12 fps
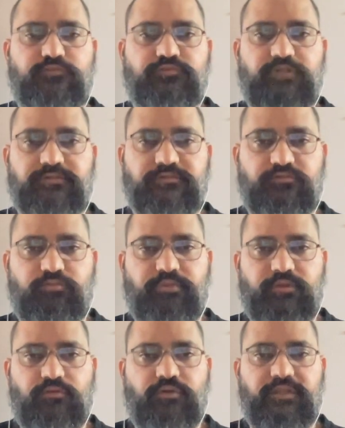2000 rupee
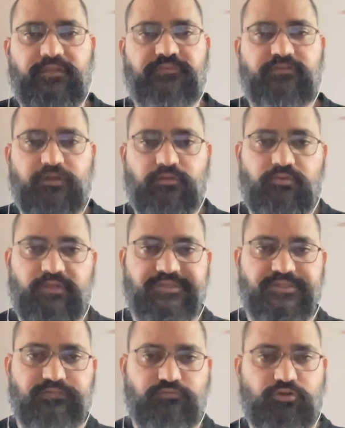note in the
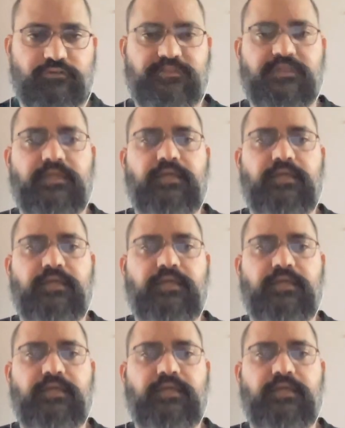circulation was